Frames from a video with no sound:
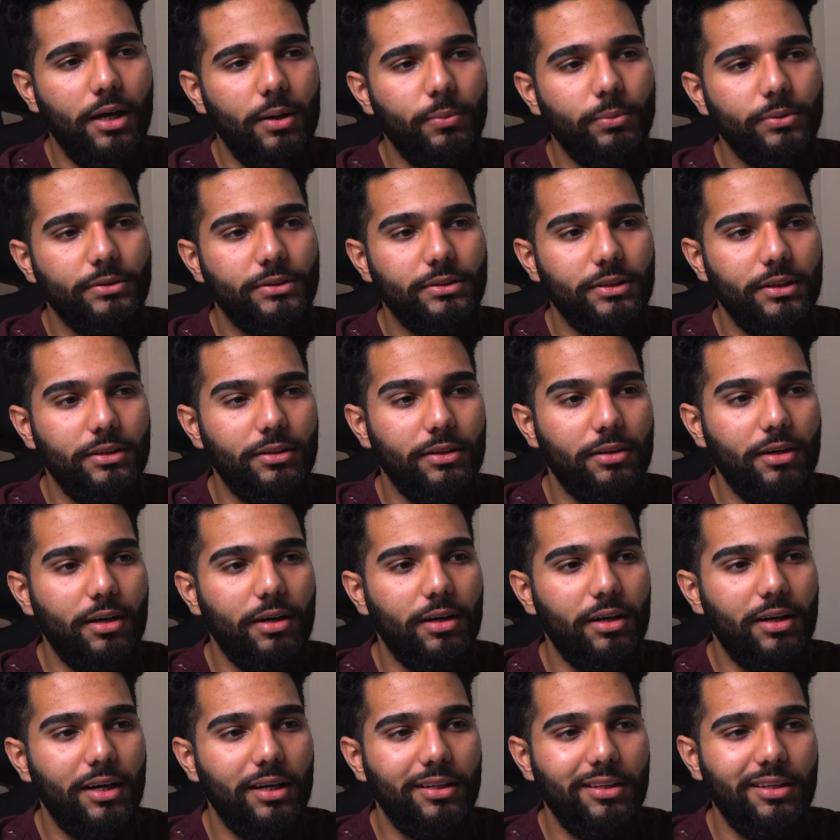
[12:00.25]
I would say the
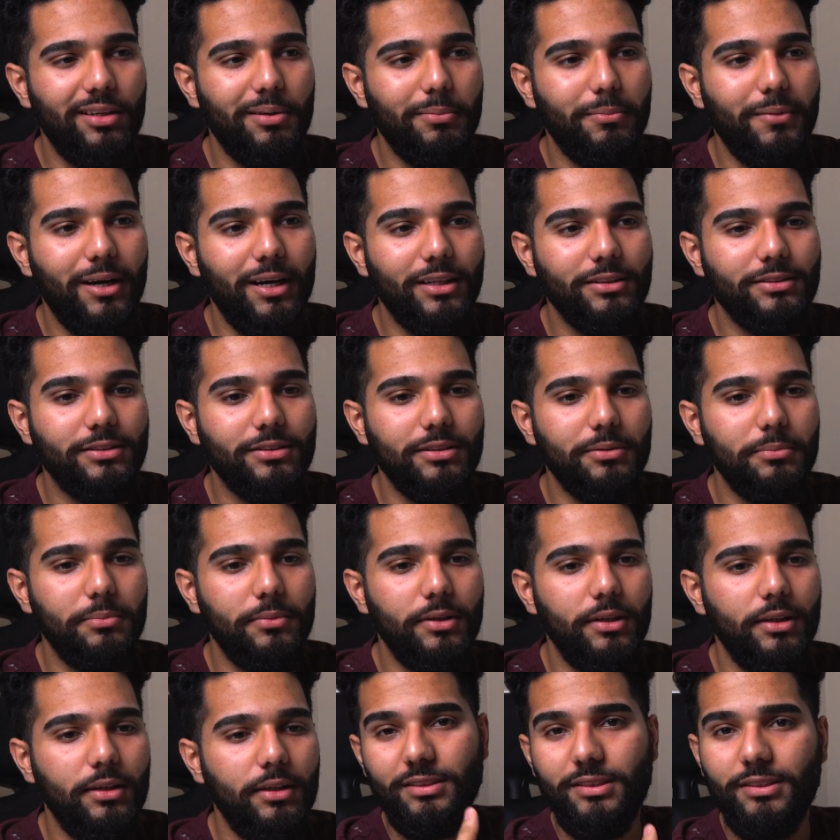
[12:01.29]
car ended up costing
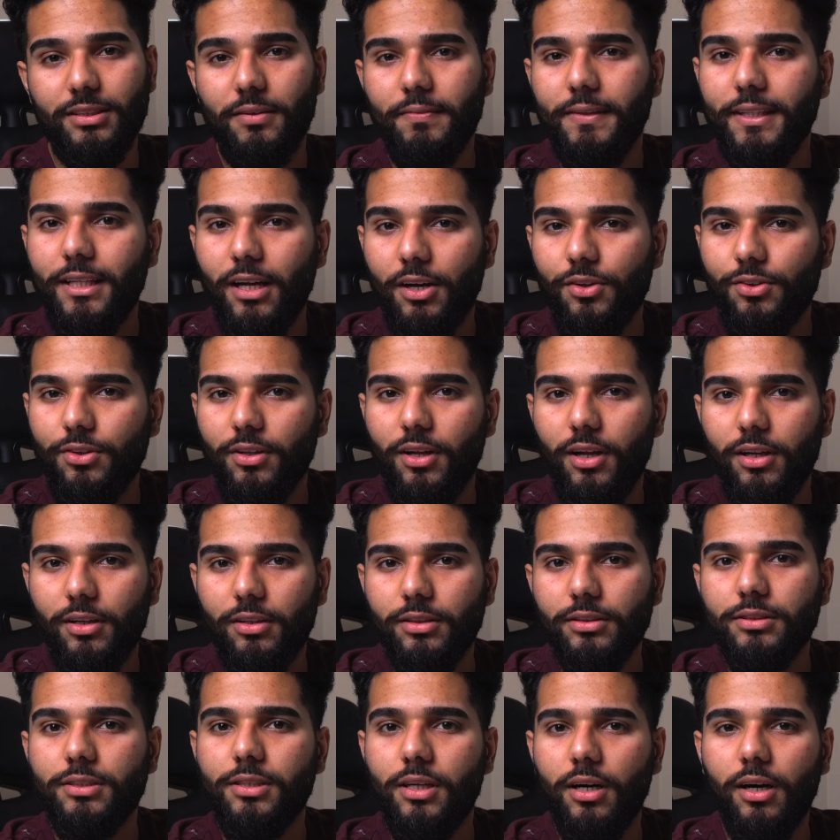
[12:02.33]
me
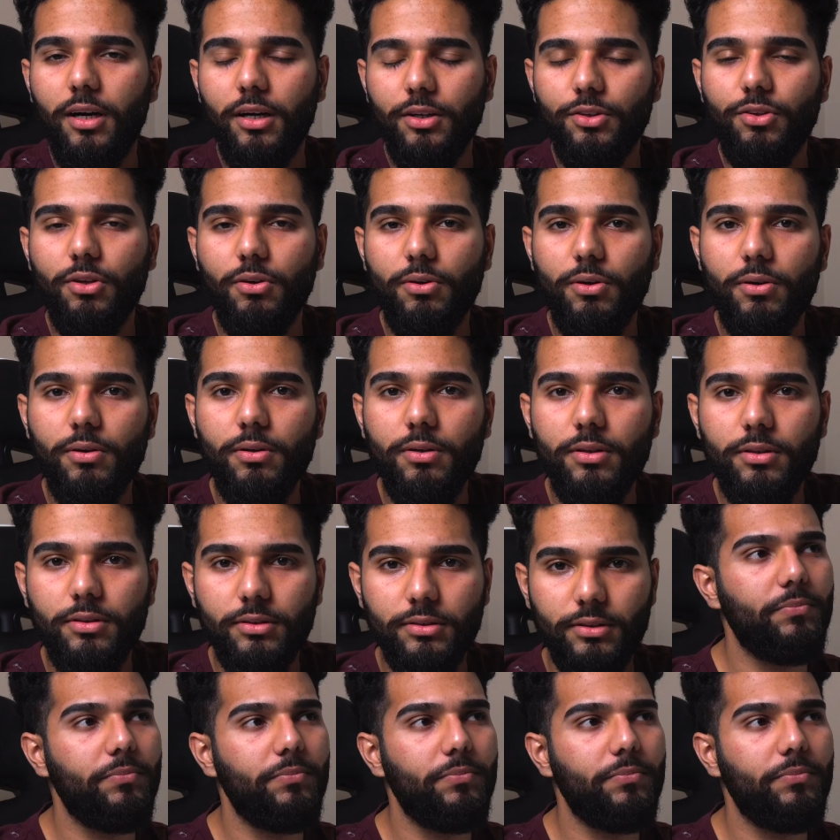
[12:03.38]
$7,000 total.